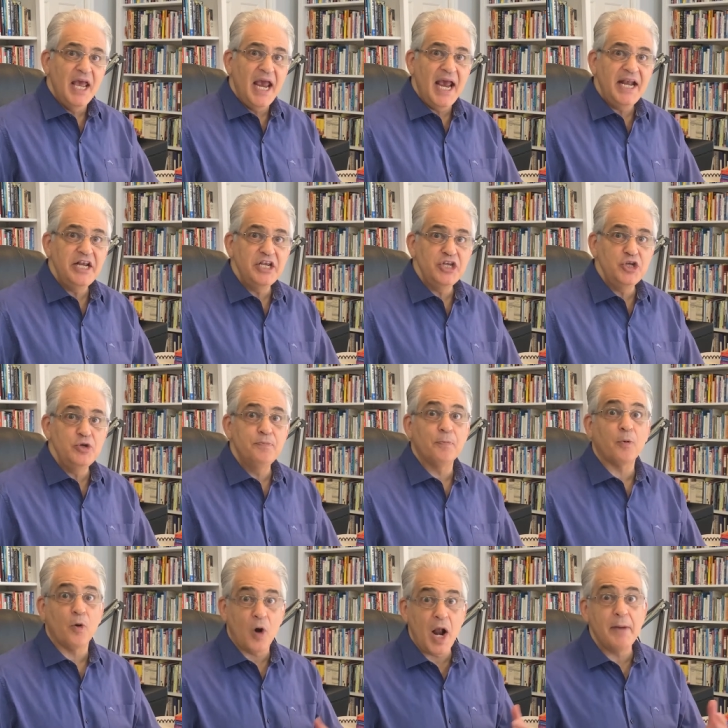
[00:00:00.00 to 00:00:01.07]
and you
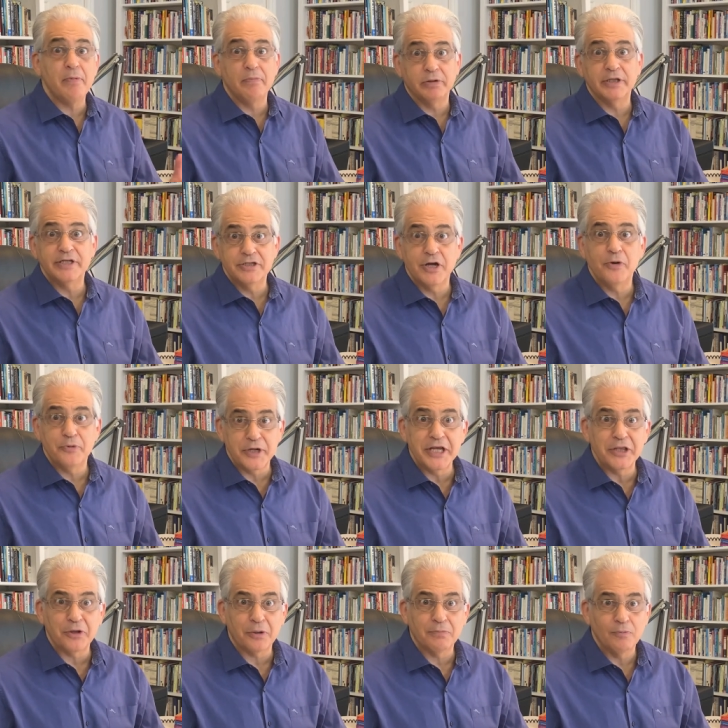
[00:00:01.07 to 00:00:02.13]
probably don't
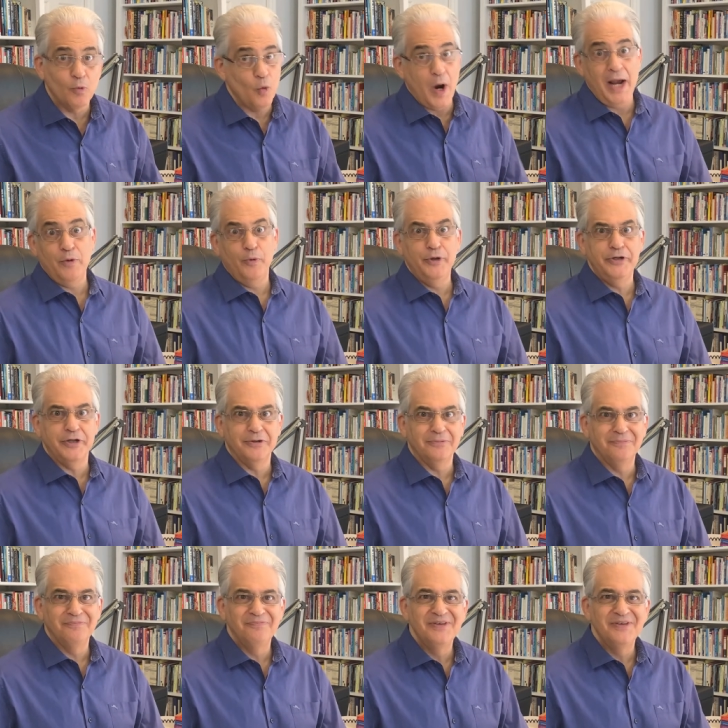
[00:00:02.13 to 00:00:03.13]
either. Why would you?